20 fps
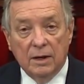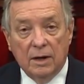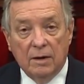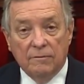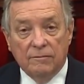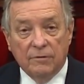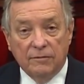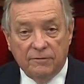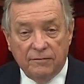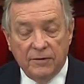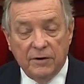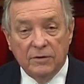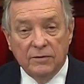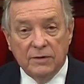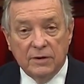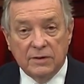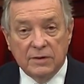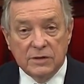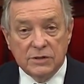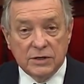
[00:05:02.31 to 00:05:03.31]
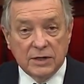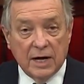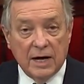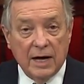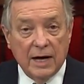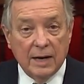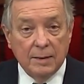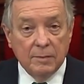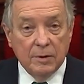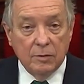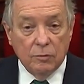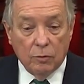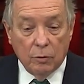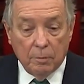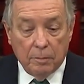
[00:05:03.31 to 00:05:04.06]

for fear that this economy will